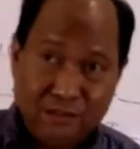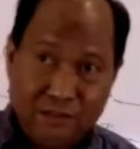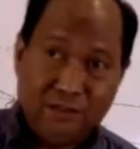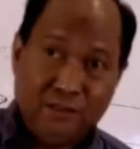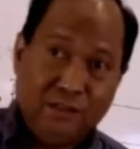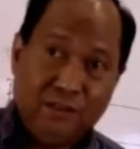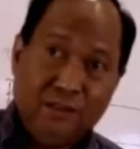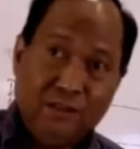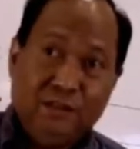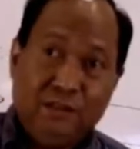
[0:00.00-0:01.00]
For
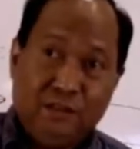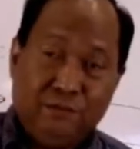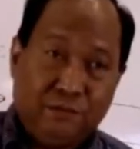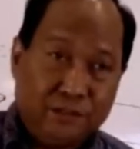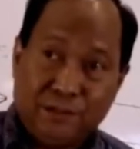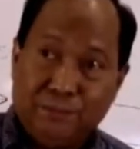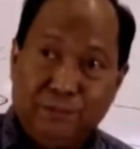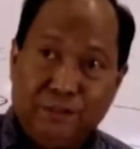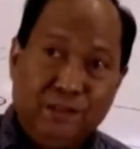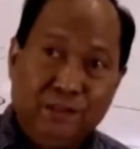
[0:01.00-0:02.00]
example, in the Word
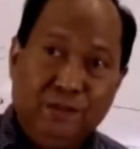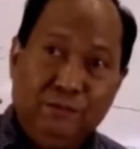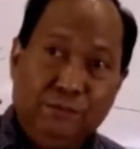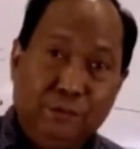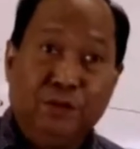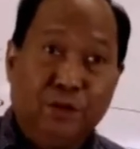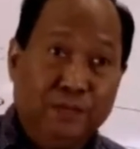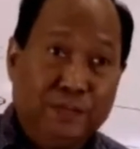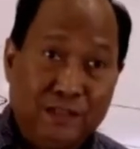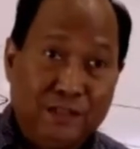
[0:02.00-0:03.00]
Commentary
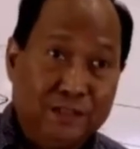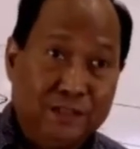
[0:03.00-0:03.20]
series,